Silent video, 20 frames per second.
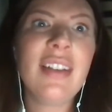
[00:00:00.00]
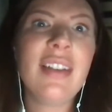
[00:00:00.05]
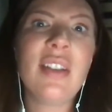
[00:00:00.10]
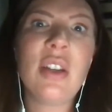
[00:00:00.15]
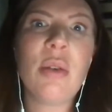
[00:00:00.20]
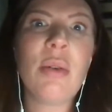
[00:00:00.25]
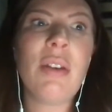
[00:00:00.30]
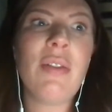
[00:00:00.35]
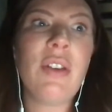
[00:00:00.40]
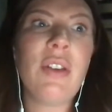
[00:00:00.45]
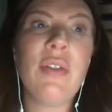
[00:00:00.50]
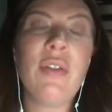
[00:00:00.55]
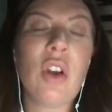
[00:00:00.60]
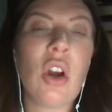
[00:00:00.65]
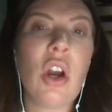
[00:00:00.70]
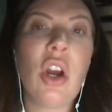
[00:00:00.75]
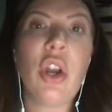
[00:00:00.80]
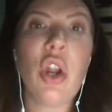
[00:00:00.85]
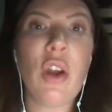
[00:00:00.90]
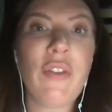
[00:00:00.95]
So if you've
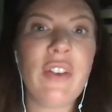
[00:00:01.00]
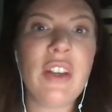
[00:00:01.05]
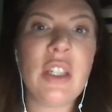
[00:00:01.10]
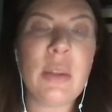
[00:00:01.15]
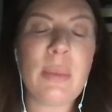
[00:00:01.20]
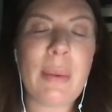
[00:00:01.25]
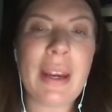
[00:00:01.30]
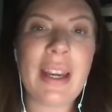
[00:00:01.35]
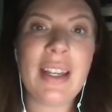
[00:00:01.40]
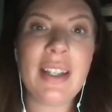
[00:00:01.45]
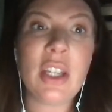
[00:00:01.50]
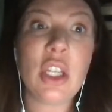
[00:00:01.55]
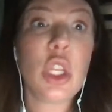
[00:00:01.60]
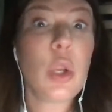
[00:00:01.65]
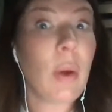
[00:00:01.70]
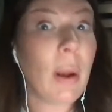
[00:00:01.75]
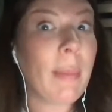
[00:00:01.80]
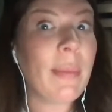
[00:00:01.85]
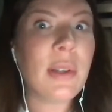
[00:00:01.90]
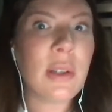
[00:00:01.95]
got an office space that you
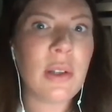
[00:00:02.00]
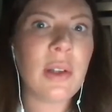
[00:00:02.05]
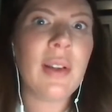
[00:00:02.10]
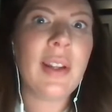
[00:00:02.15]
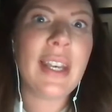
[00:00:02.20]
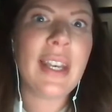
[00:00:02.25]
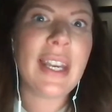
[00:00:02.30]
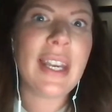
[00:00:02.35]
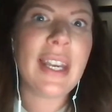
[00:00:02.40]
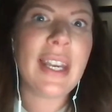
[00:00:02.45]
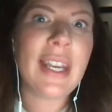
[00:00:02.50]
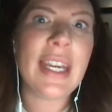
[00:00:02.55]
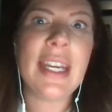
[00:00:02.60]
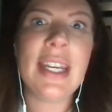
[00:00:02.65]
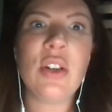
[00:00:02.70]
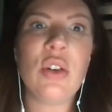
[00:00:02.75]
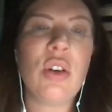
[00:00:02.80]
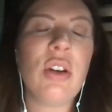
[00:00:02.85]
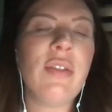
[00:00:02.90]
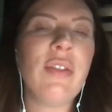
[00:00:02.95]
absolutely
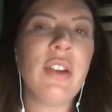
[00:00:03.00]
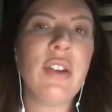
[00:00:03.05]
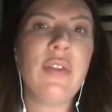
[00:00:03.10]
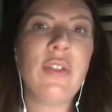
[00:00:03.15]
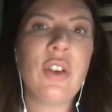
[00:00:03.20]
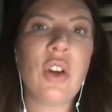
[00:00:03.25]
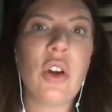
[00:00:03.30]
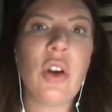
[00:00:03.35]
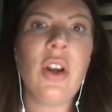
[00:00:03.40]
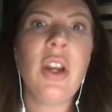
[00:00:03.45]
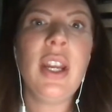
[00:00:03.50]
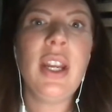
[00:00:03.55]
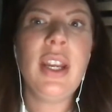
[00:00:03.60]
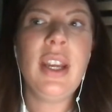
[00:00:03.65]
need, or if you've got